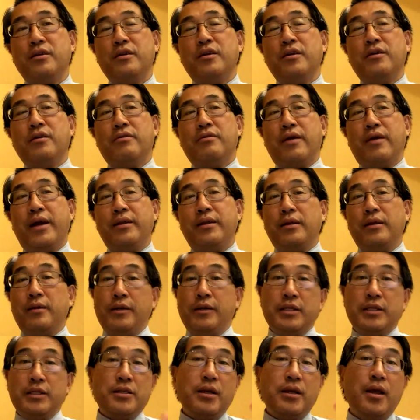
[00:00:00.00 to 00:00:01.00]
right?
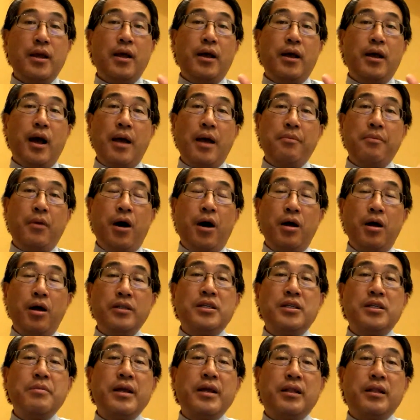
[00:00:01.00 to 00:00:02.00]
Because I'm
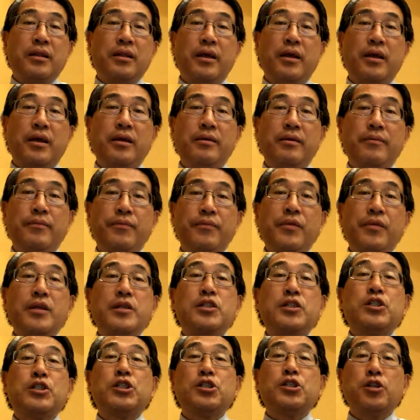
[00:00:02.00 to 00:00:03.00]
ultimately
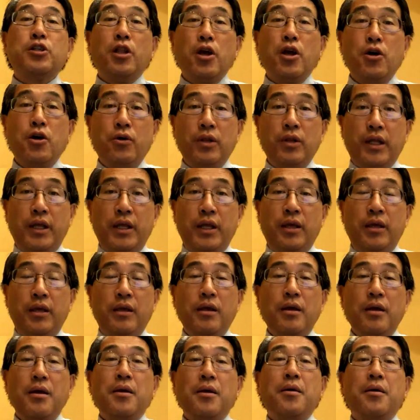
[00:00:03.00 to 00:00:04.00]
slowly
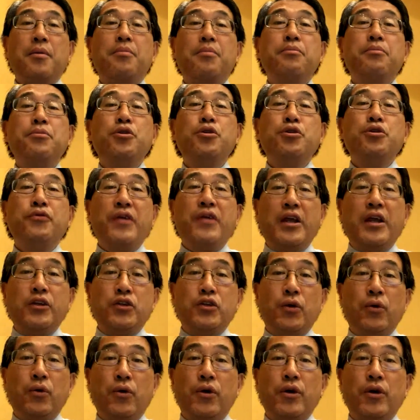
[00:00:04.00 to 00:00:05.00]
moving
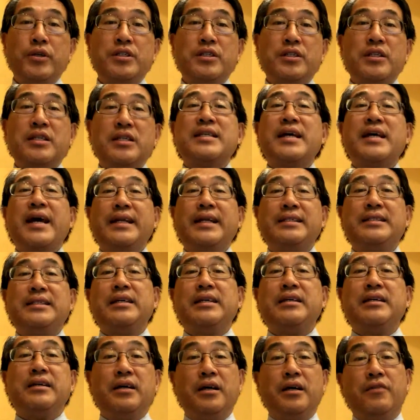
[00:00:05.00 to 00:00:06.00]
towards this
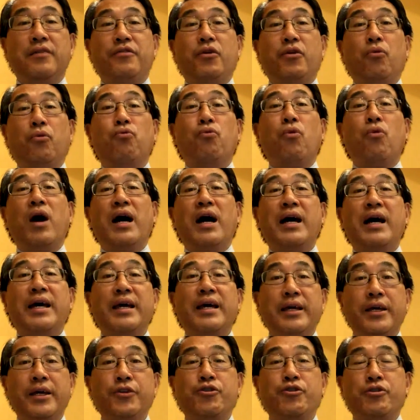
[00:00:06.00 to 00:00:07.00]
idea of the
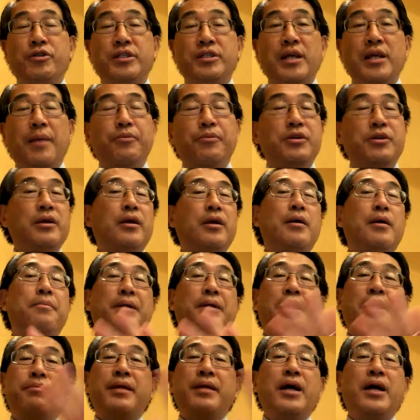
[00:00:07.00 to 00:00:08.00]
y-intercept, but
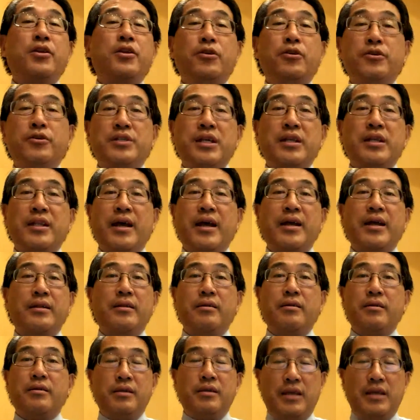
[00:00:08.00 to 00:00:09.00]
I'm not using that
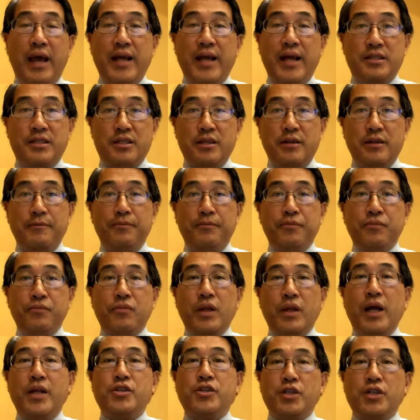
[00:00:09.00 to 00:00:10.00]
yet.
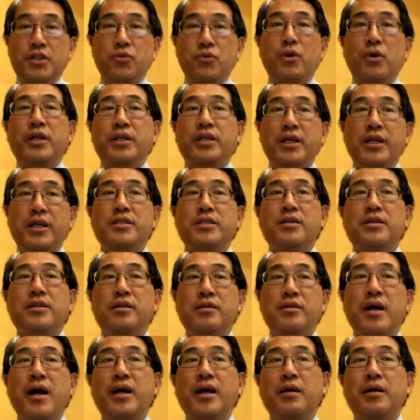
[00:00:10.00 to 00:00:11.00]
I just want kids to
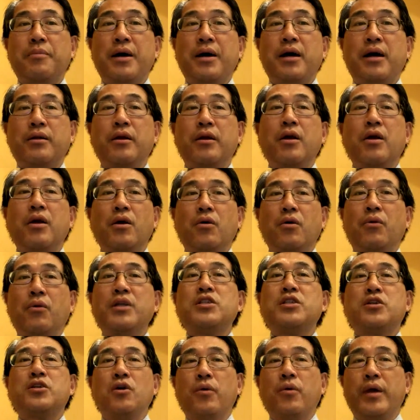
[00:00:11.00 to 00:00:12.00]
talk about what's
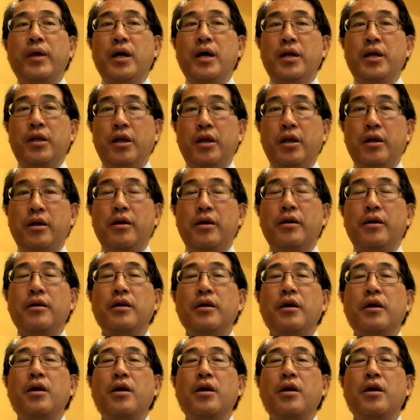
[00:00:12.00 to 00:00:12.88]
going on here,